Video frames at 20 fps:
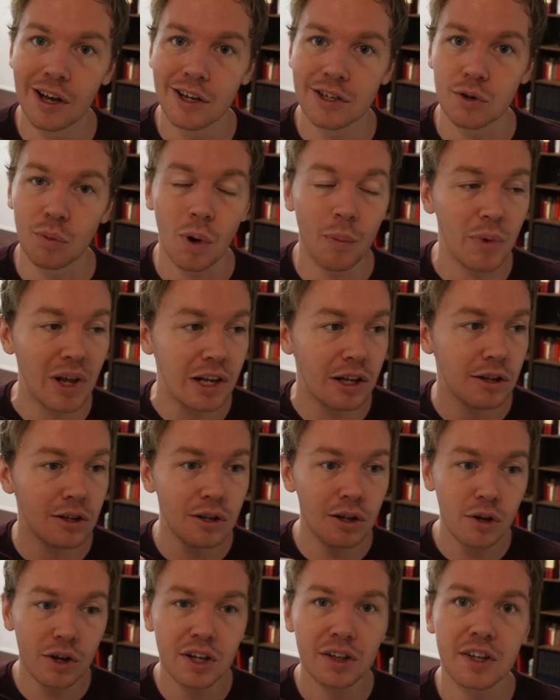So when we
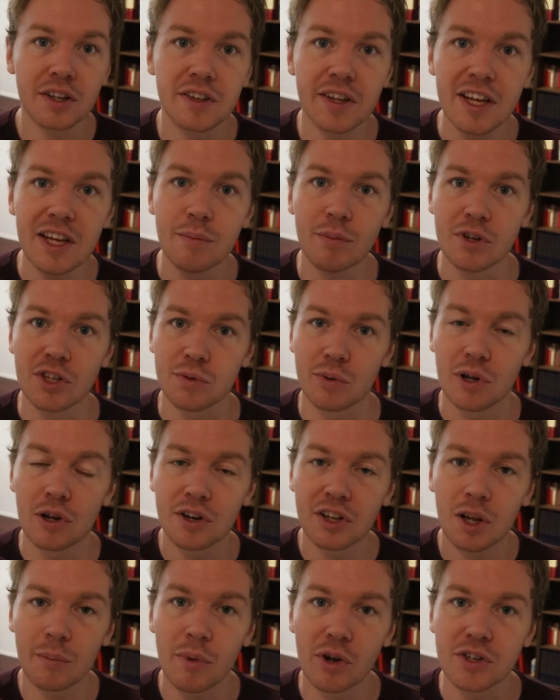look at the demons, we
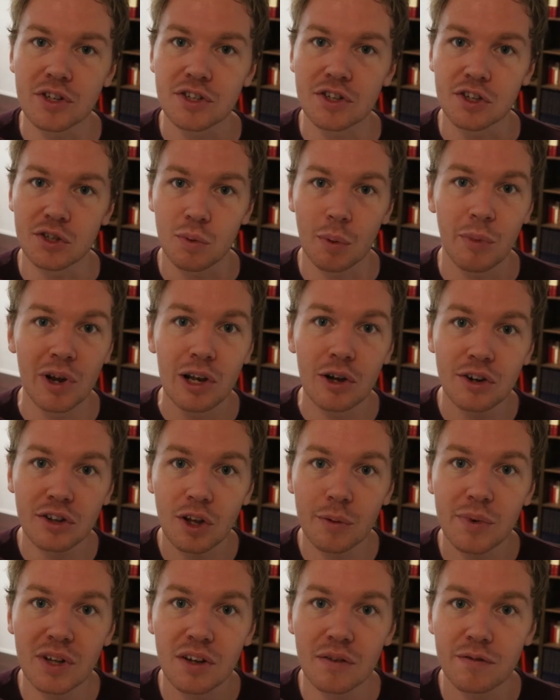look at the monsters, when we look at
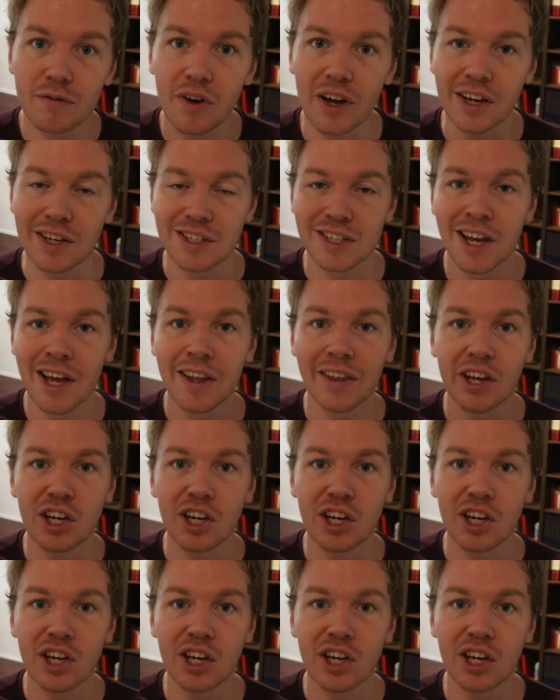them in the face,